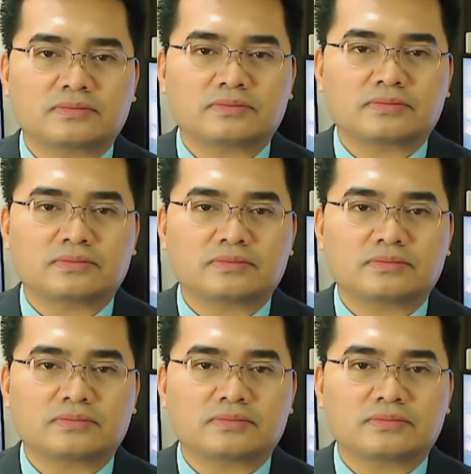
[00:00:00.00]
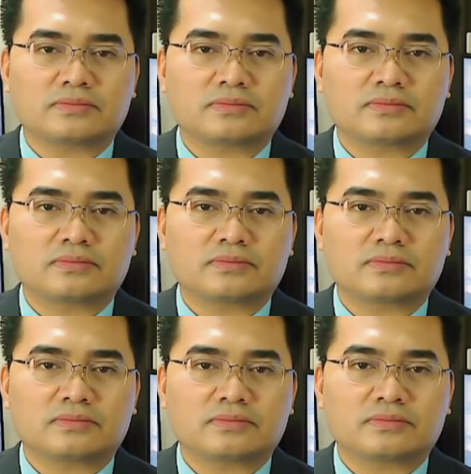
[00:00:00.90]

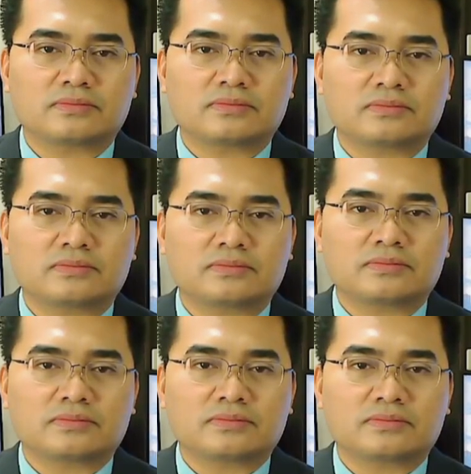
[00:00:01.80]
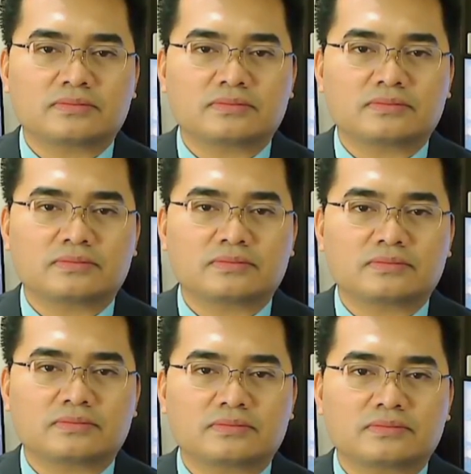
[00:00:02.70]

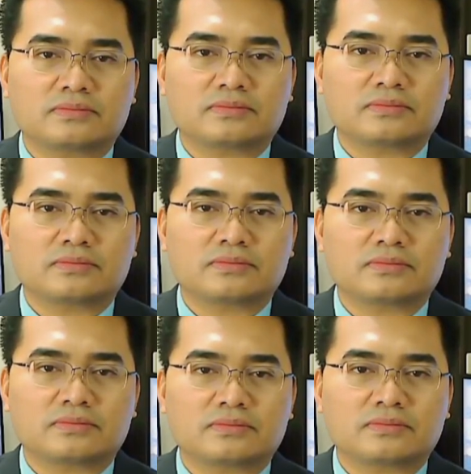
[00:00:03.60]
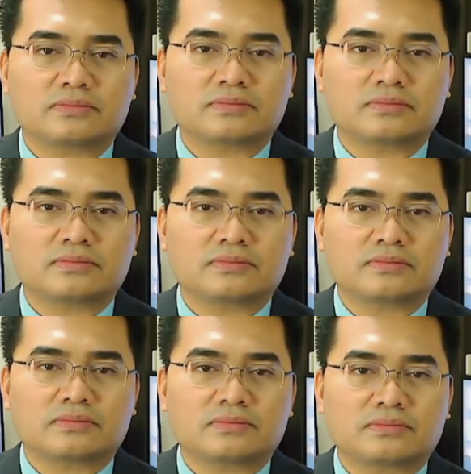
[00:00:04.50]

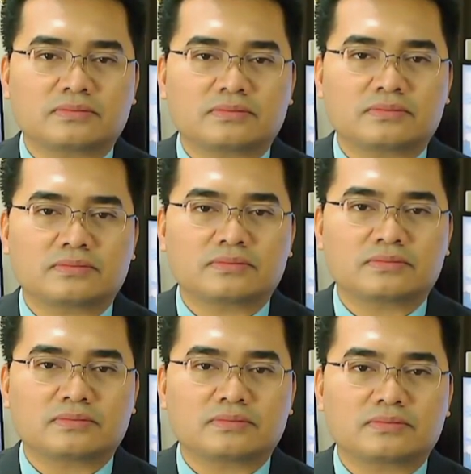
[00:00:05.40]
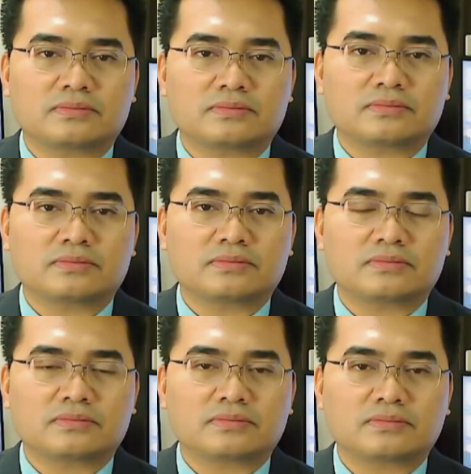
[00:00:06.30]

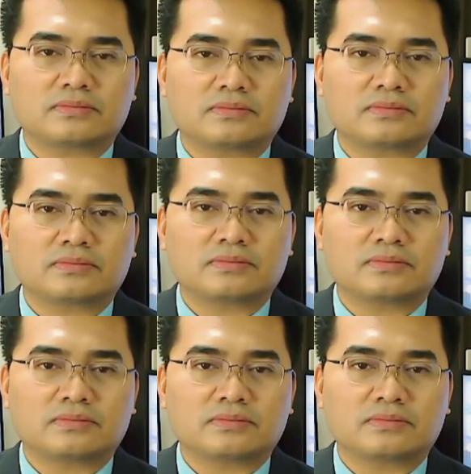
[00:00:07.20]
(not speaking)